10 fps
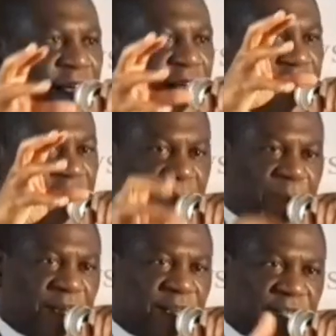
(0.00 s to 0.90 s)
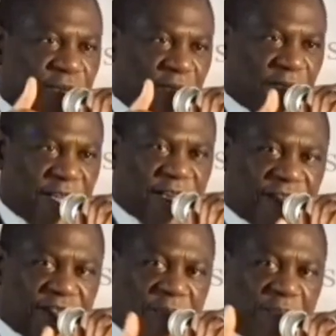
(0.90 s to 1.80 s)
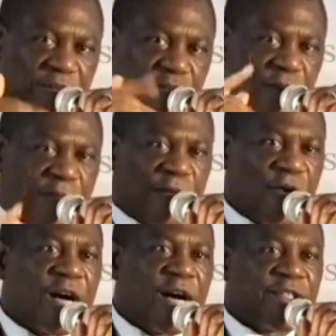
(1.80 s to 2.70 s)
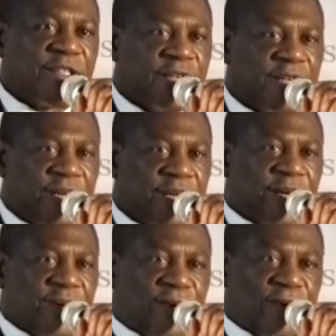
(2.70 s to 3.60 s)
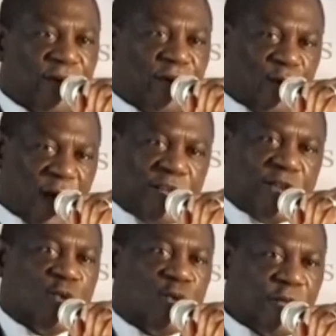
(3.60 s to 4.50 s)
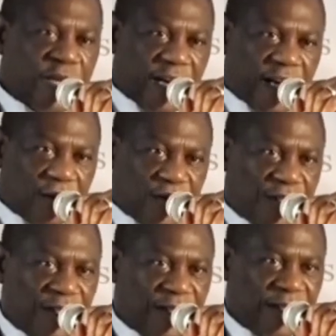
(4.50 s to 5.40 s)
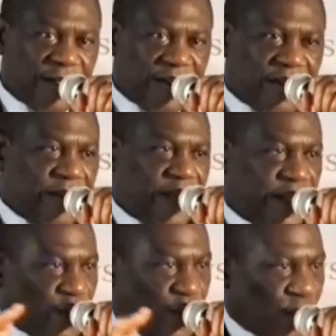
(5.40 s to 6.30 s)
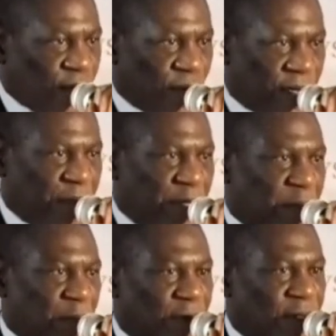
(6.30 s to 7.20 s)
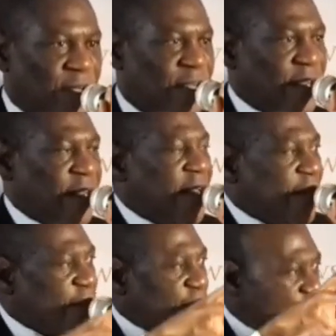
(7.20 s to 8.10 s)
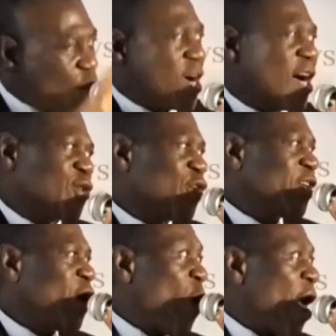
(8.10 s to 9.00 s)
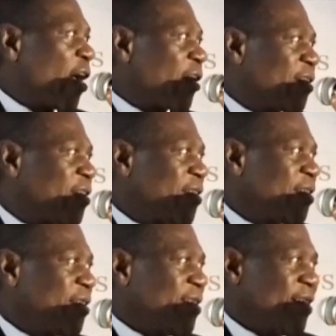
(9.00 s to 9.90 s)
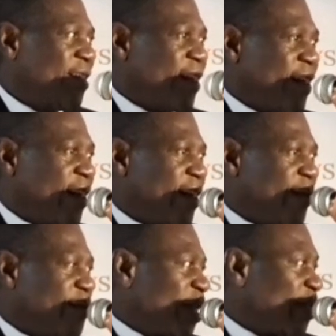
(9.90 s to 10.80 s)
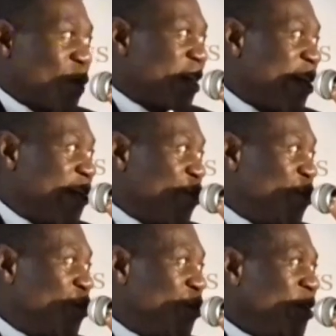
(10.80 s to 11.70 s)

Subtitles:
The ability of leadership is to focus on what is good for the country, what is good for the people. Focus on the work. That's what I do.